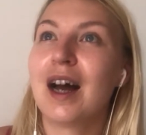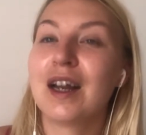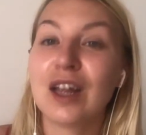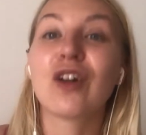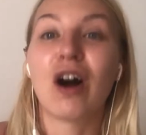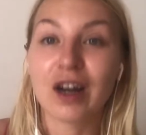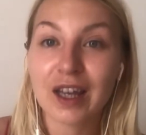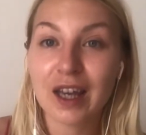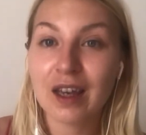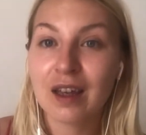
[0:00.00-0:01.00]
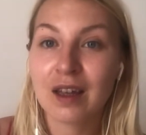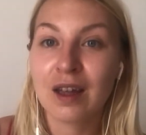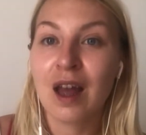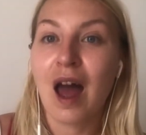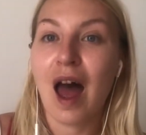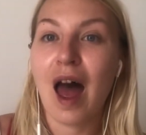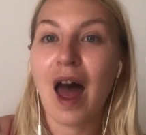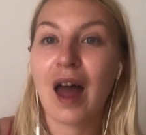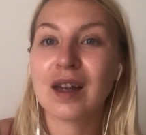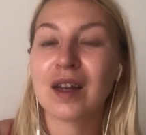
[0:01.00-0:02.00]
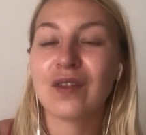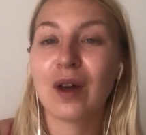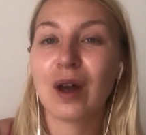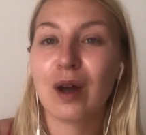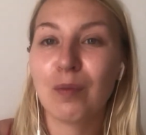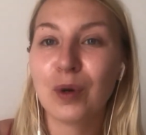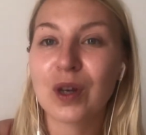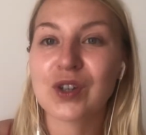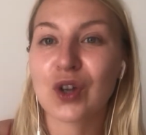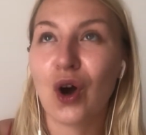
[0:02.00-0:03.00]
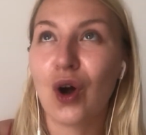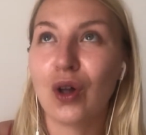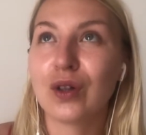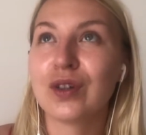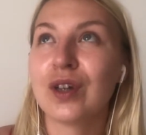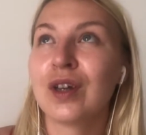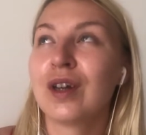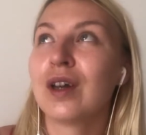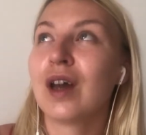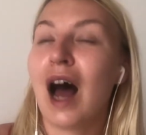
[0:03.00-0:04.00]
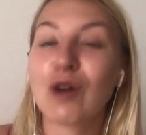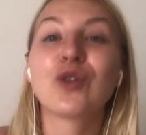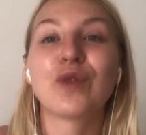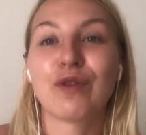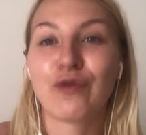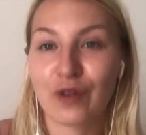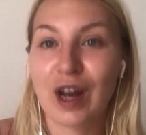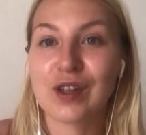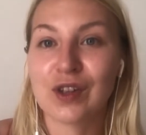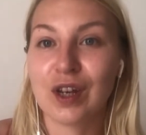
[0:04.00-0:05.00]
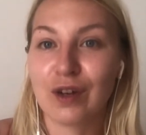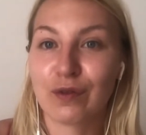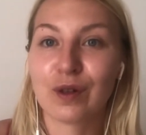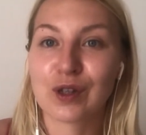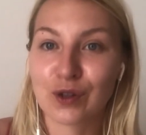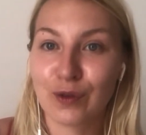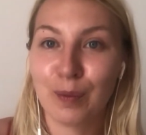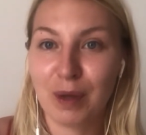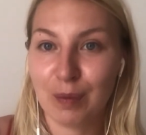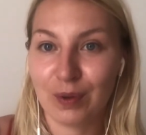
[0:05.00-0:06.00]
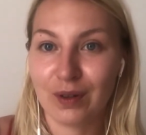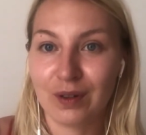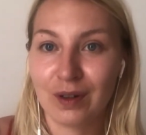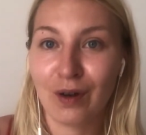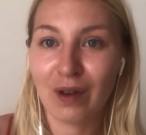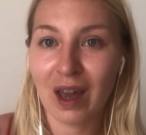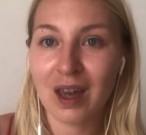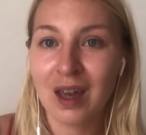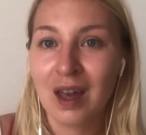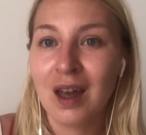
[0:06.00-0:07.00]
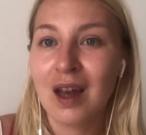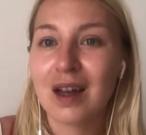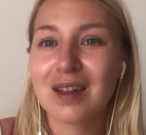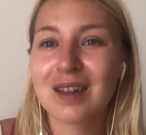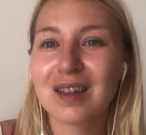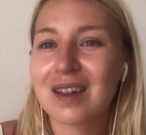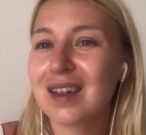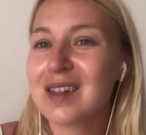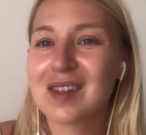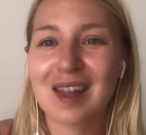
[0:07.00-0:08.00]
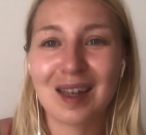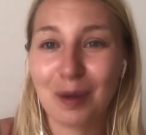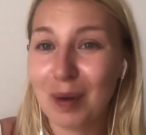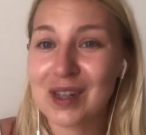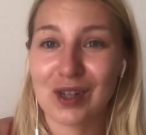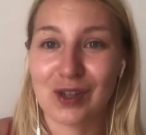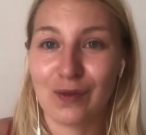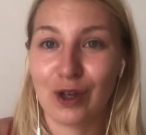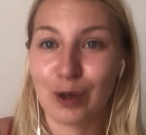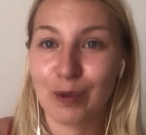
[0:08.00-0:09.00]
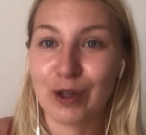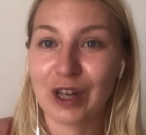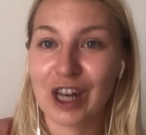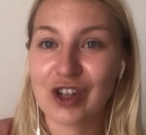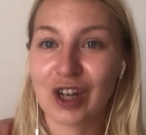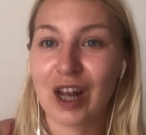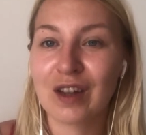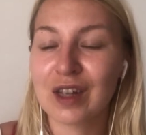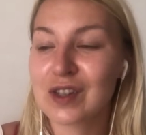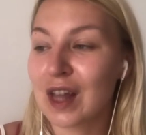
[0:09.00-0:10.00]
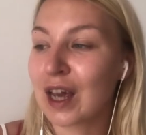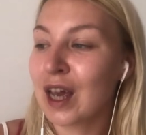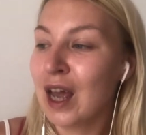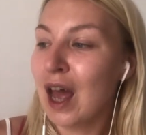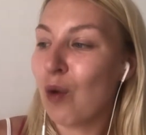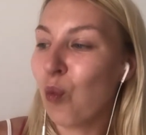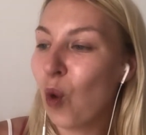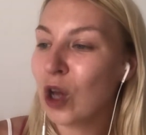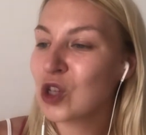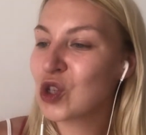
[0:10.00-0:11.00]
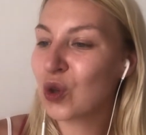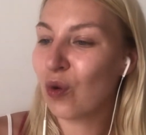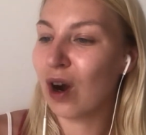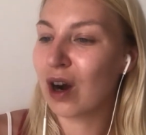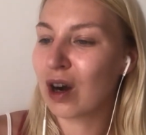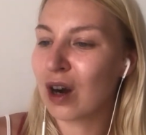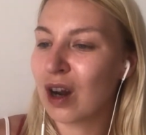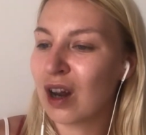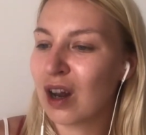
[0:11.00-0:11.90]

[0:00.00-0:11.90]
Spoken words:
Neil Carnegie. And the book is called How to Win Friends and Influence People, okay? It's like the basics of the communication. And it's like, once you are,